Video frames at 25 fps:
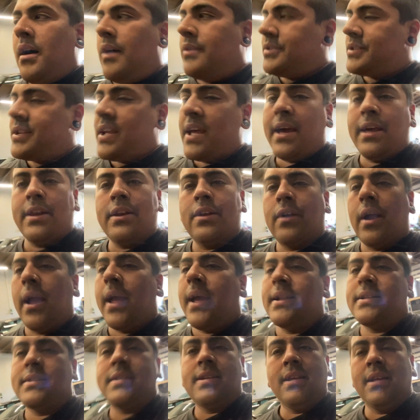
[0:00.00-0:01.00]

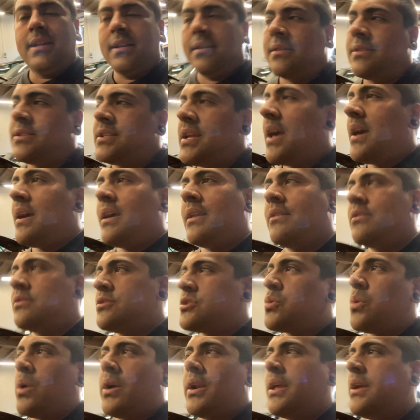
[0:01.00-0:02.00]
10,
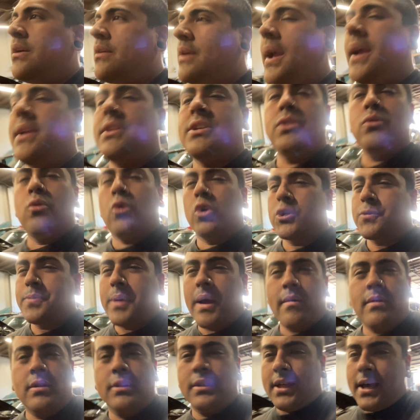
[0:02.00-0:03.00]
20 or 18
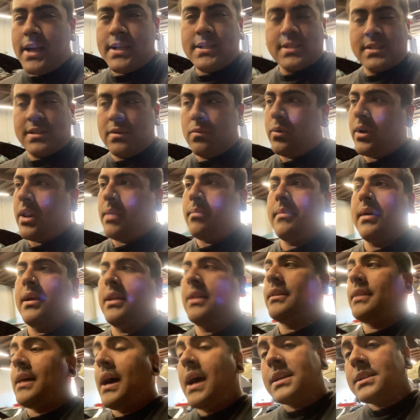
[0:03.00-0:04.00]
horsepower less than what it made
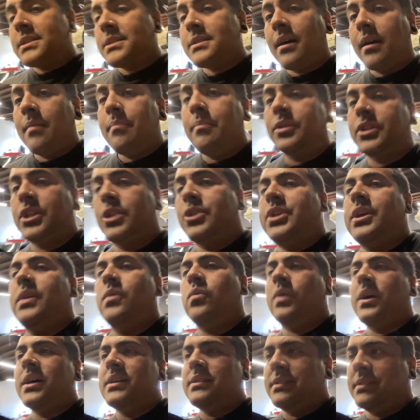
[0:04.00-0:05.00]
last time. But the thing
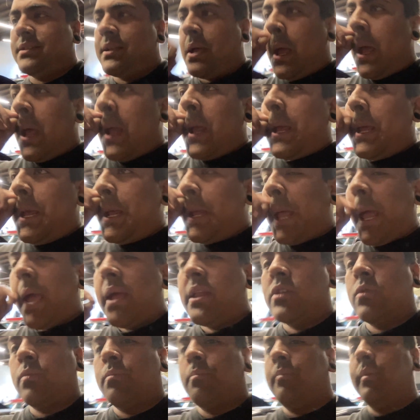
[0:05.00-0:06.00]
was, is he
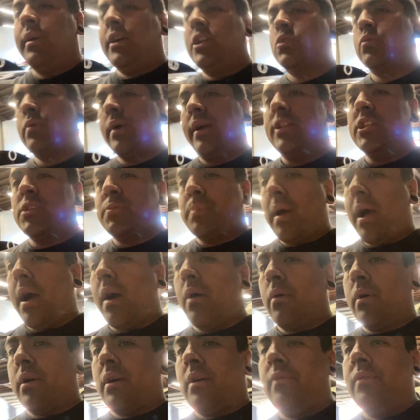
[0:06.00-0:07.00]
gained mid-range
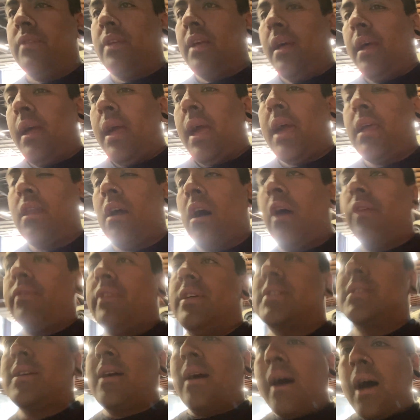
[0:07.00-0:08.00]
power. And on the
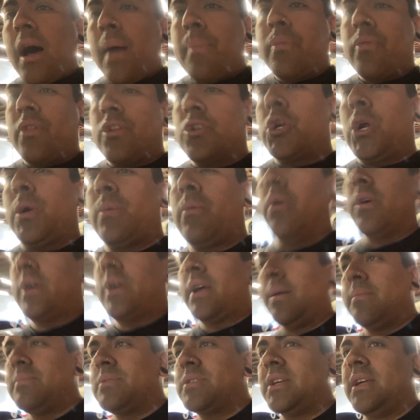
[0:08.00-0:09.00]
top, the turbo
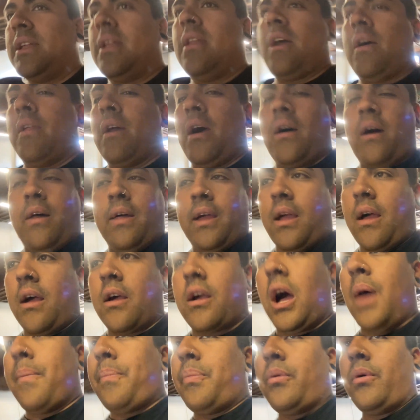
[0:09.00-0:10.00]
comes in like a
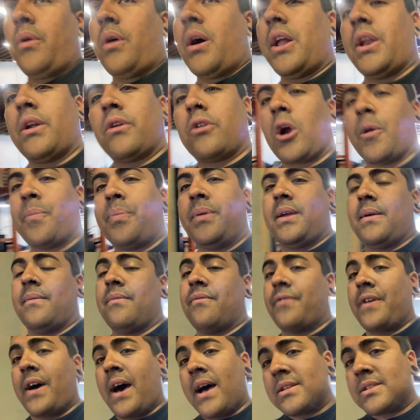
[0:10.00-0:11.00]
couple hundred RPM
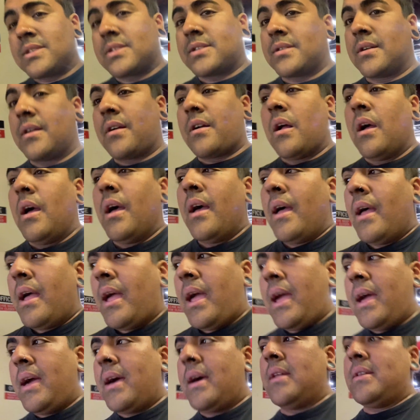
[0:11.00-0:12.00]
faster.
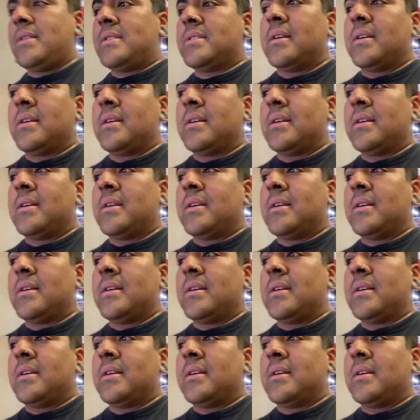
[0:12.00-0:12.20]
And